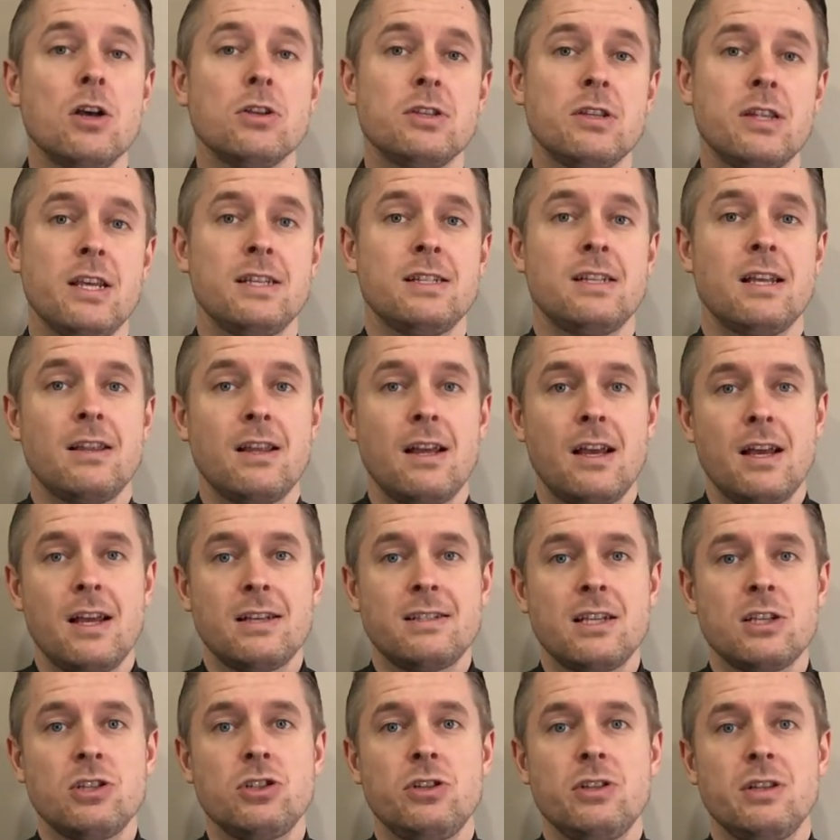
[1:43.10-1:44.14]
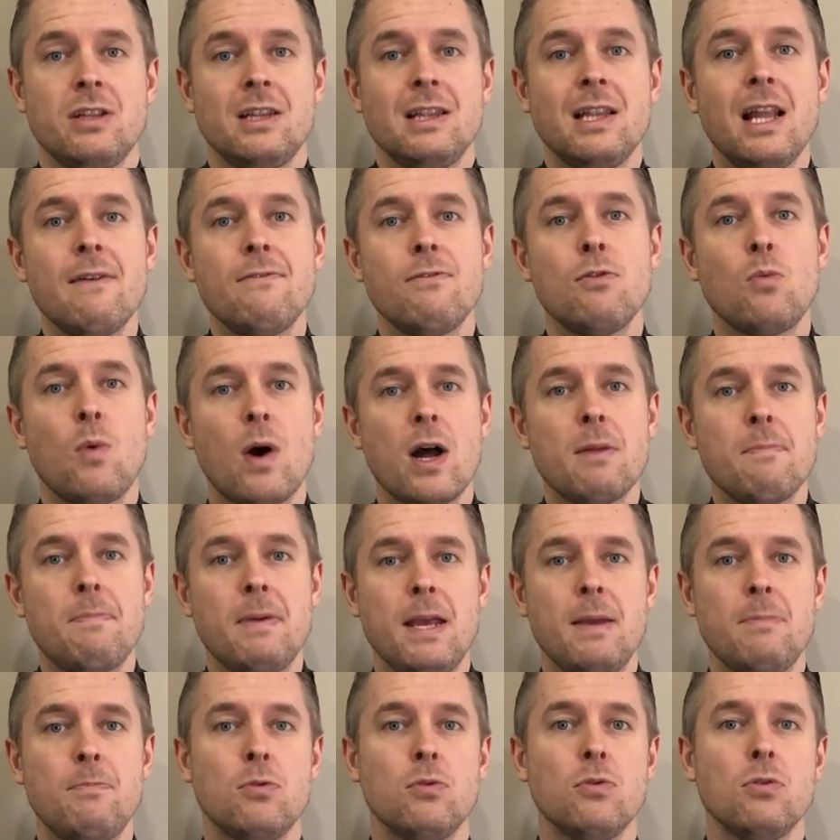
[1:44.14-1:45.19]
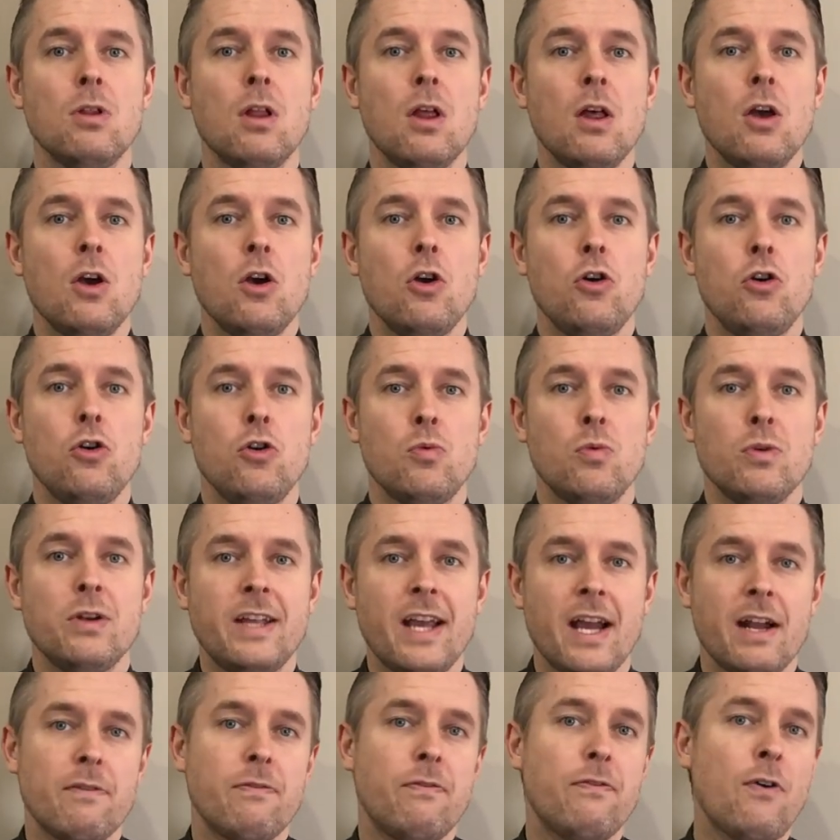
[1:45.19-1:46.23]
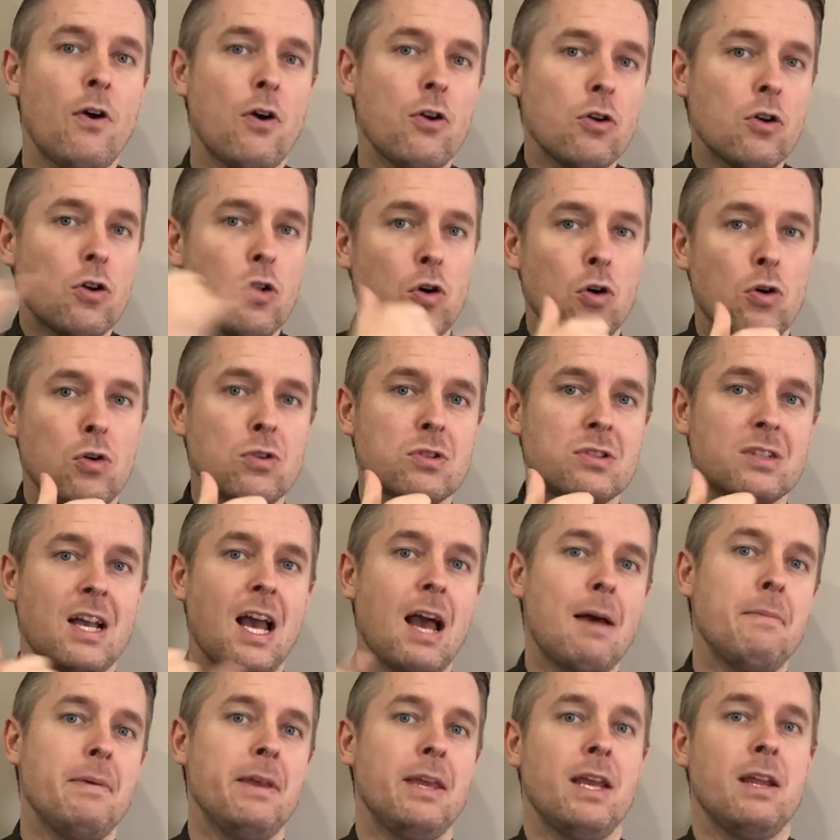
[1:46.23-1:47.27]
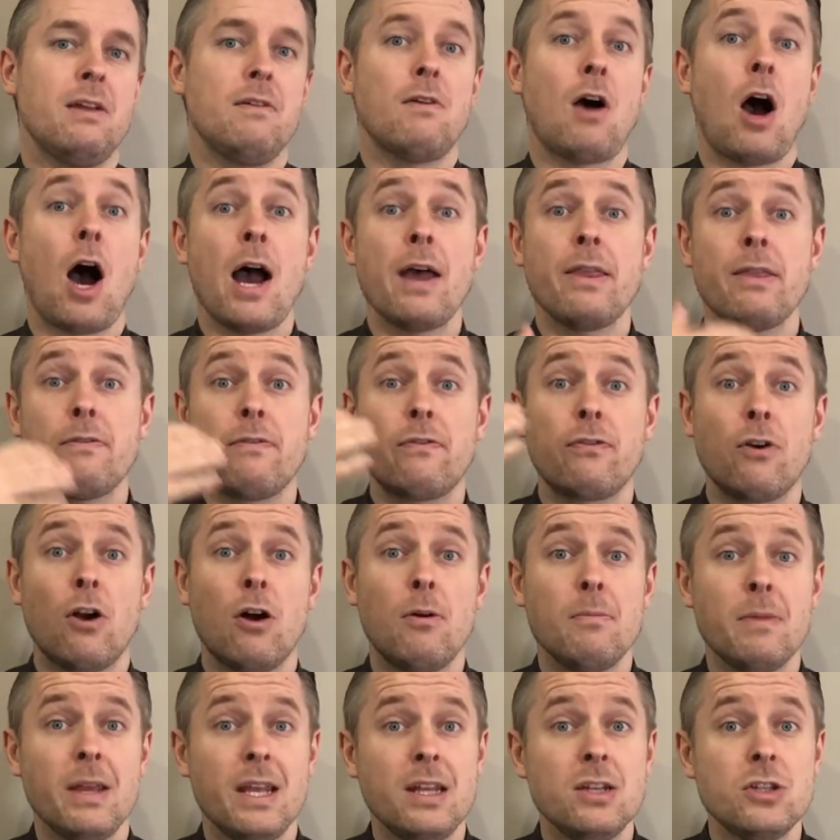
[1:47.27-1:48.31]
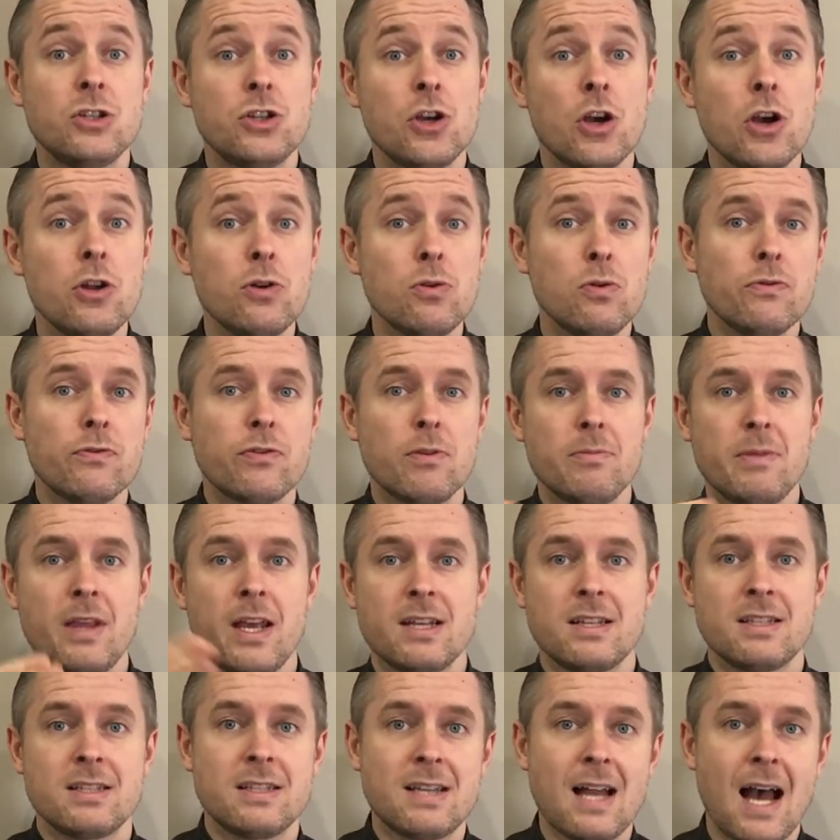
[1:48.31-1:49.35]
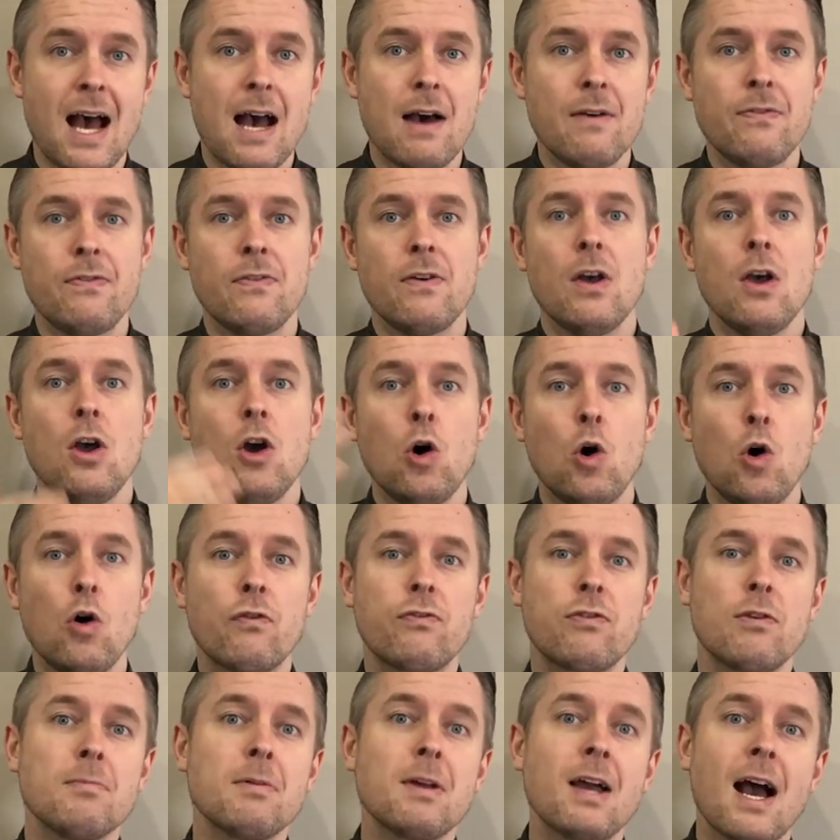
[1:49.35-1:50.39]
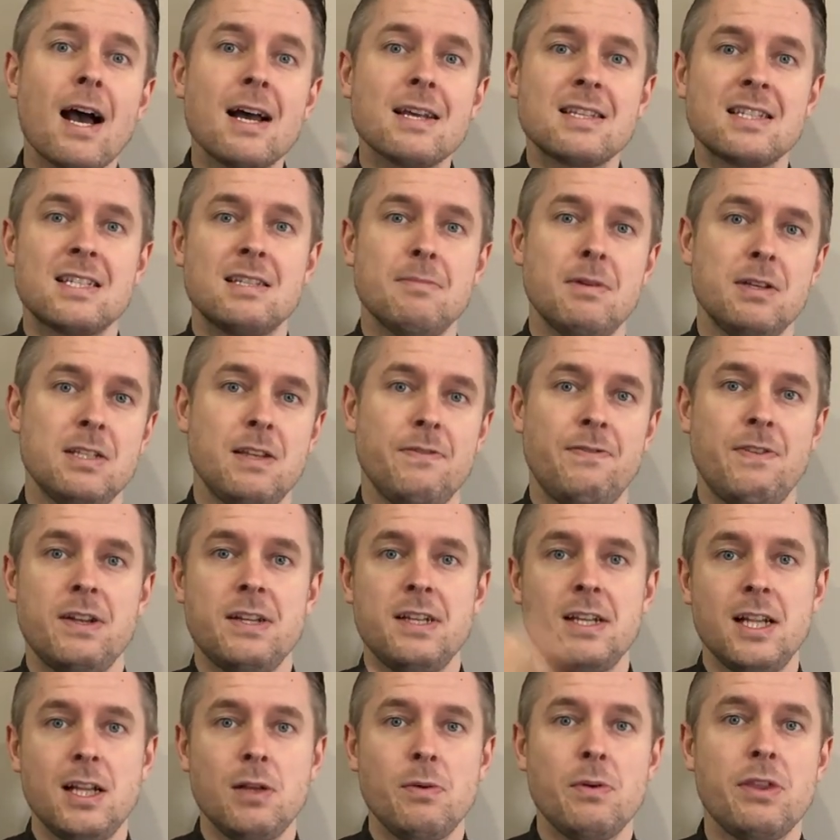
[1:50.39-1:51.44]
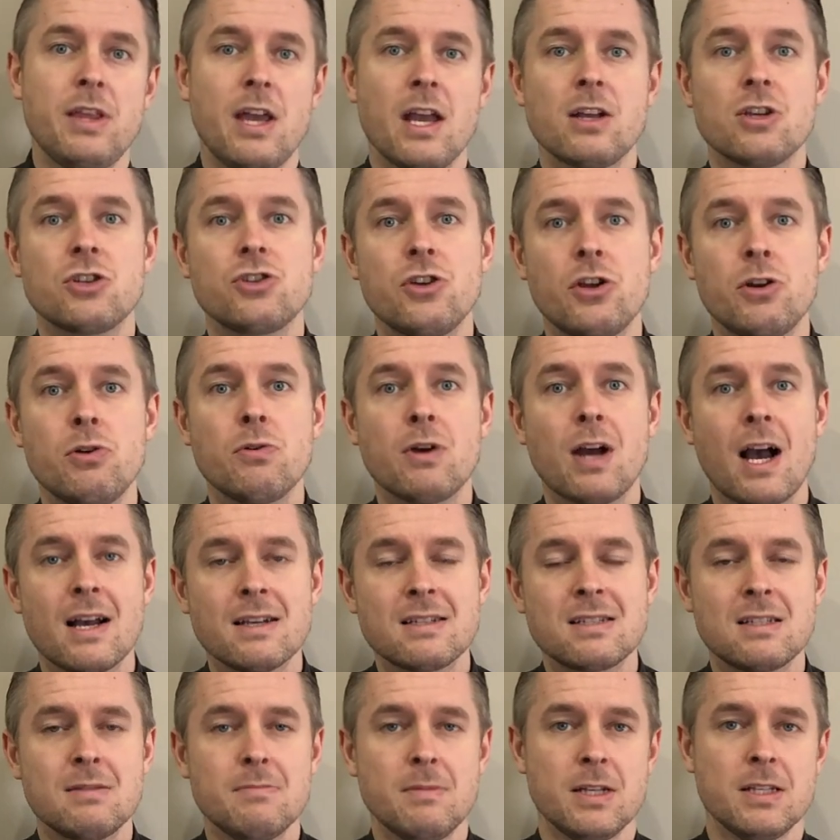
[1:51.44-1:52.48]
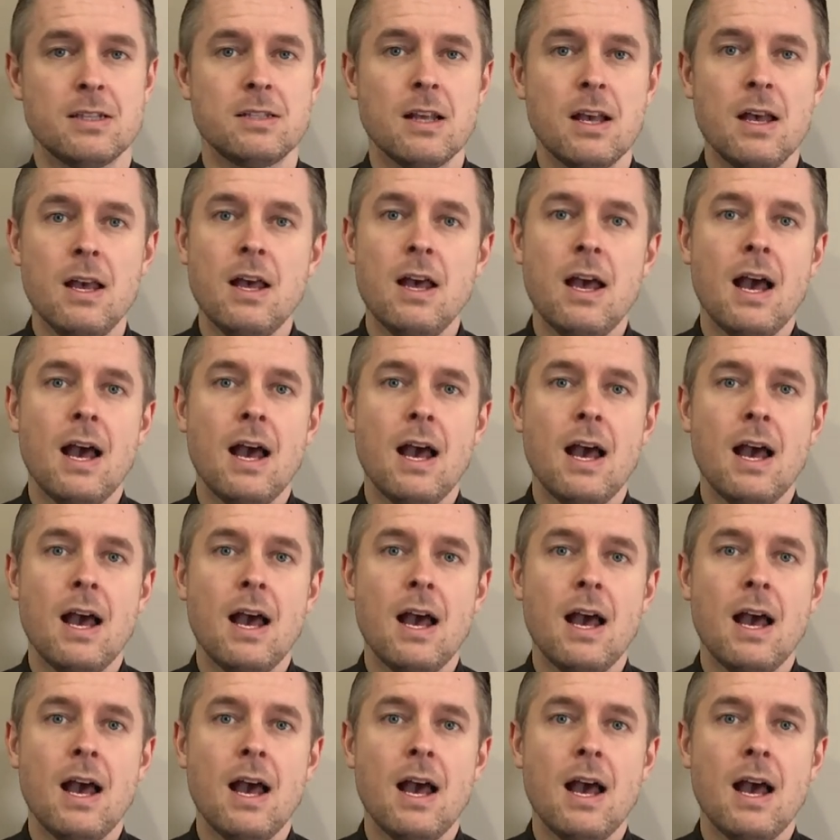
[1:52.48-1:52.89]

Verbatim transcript: So these are essentially the level one people who would get phone calls coming in either from internal, from their staff, or from customers if they're dealing with external customers